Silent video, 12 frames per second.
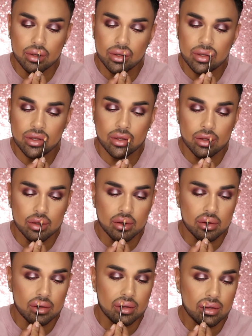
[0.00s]
And to
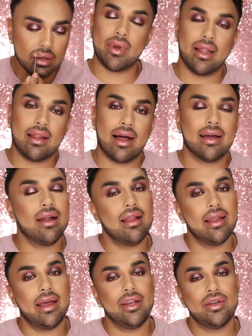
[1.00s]
finish my look, I'm gonna lock it
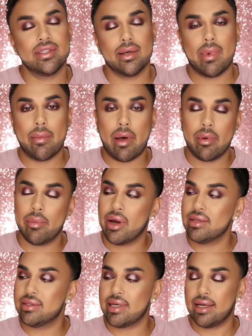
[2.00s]
all in using my Bobbi
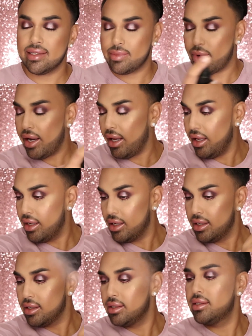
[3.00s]
Brown setting spray.
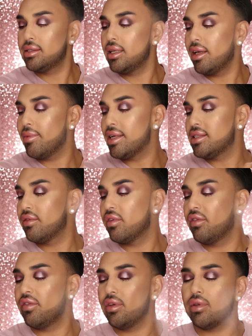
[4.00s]
Just gonna give myself
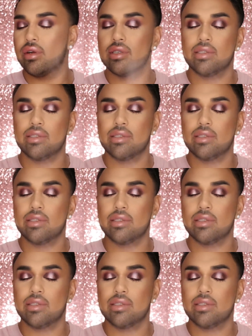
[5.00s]
a few little